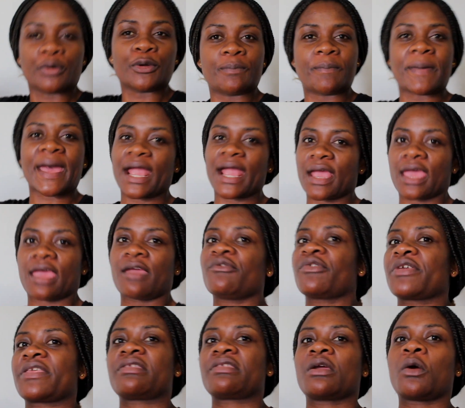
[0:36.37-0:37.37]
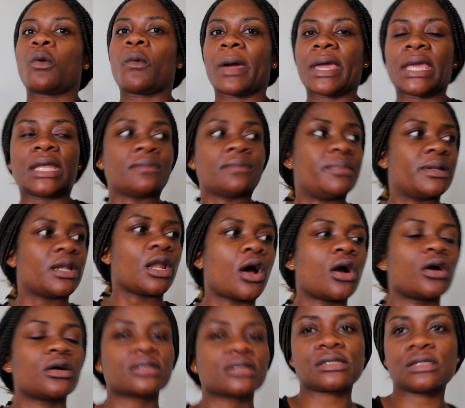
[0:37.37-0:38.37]
put back everything where it
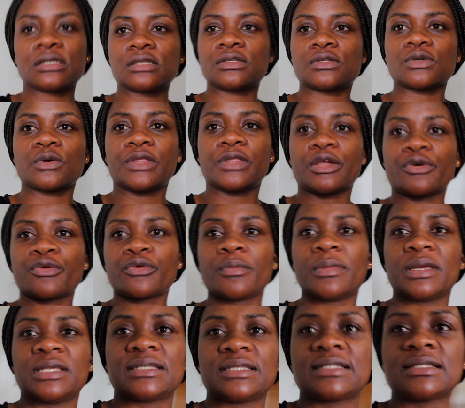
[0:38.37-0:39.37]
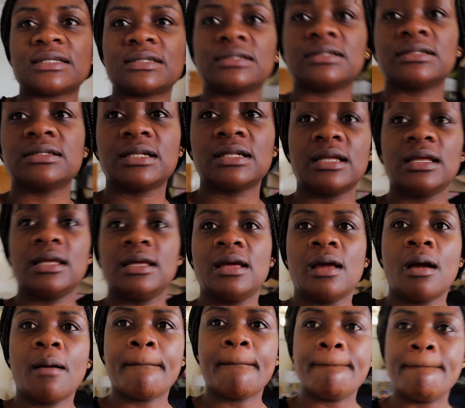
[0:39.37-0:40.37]
belongs, so the room is still
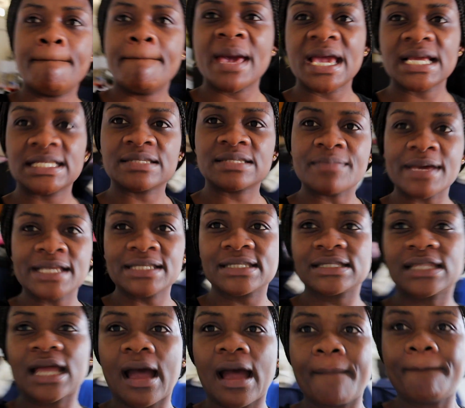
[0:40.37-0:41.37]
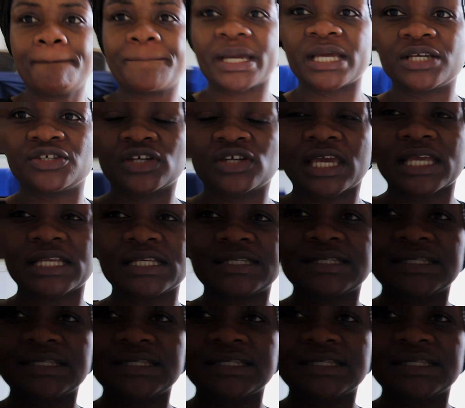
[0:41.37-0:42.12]
mess messed up. As you can